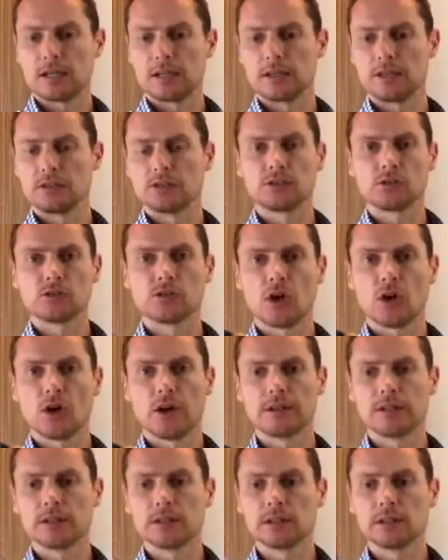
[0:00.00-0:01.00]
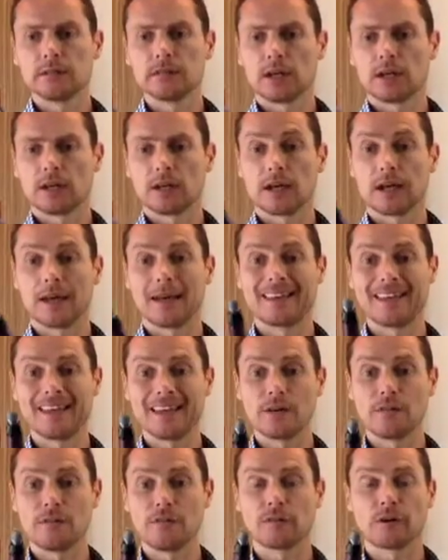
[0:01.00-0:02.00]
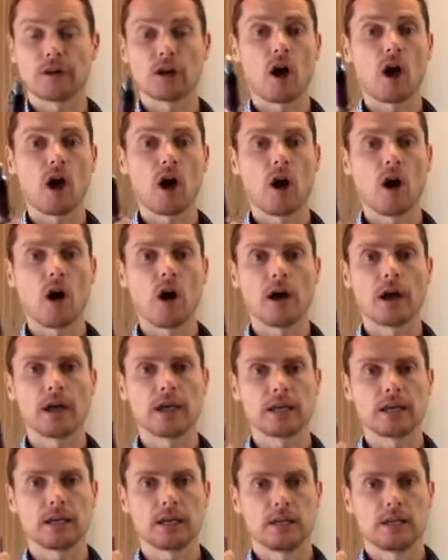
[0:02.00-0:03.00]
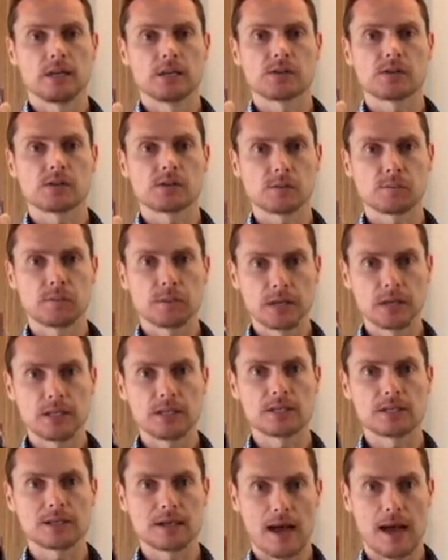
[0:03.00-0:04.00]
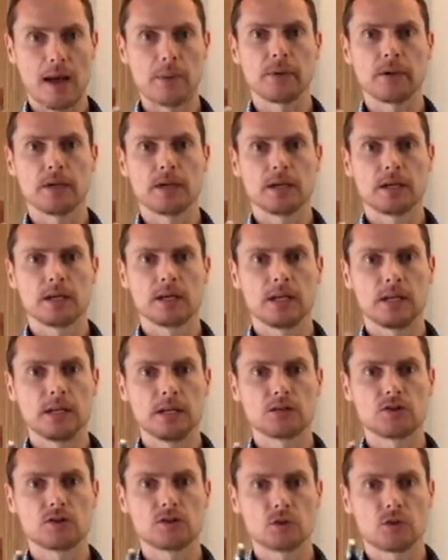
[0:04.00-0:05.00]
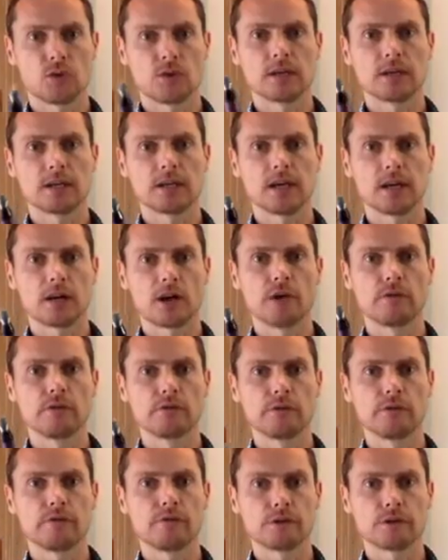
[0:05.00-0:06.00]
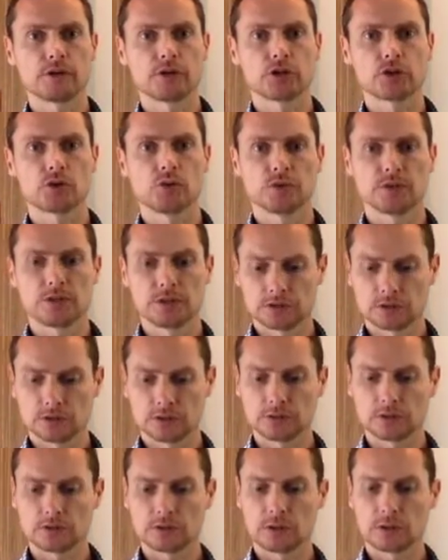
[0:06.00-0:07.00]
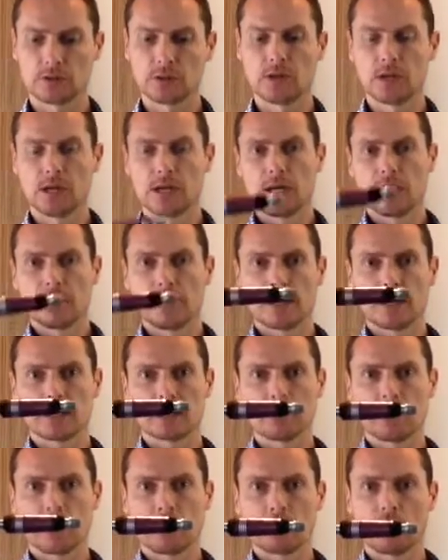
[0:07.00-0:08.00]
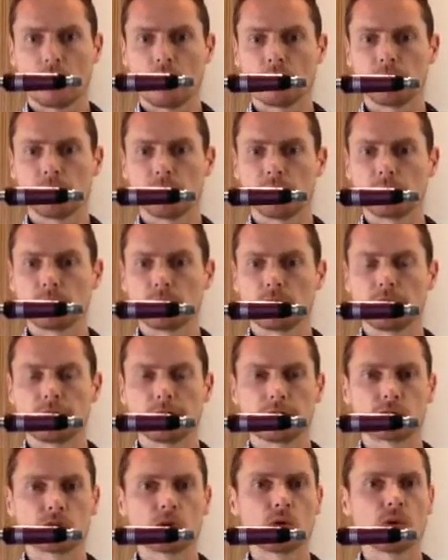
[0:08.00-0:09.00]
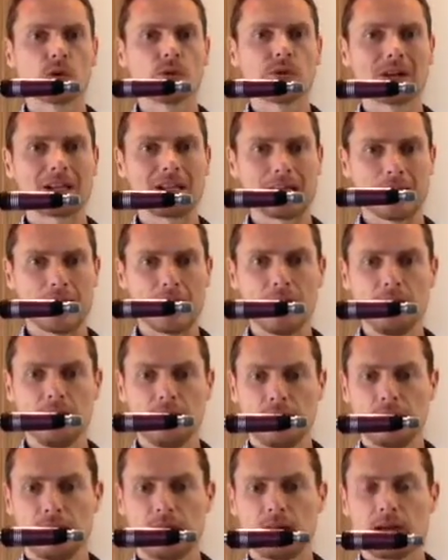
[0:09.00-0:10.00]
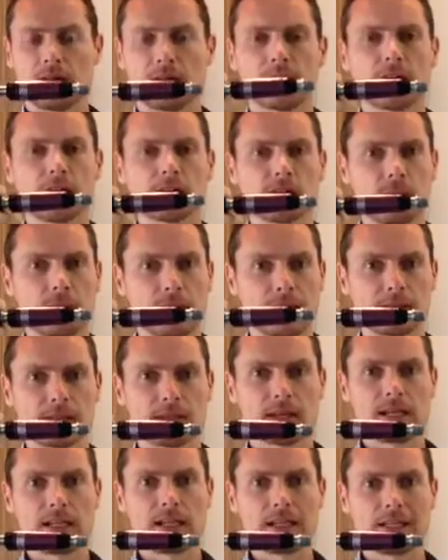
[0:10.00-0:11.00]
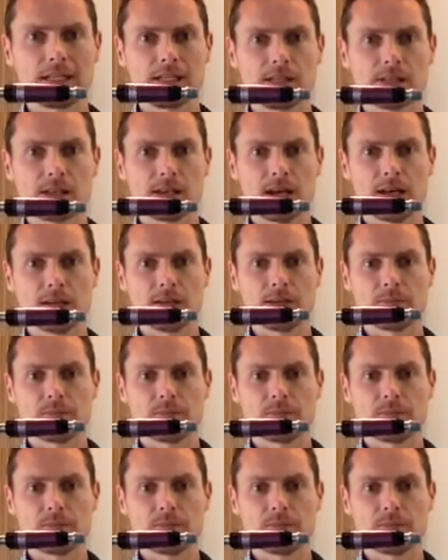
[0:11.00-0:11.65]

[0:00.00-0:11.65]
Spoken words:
is designed to deliver, again, a very high speed tap into the joint, and again over a very short distance. So the activator, often people call it the clicker, because it makes a clicking sound.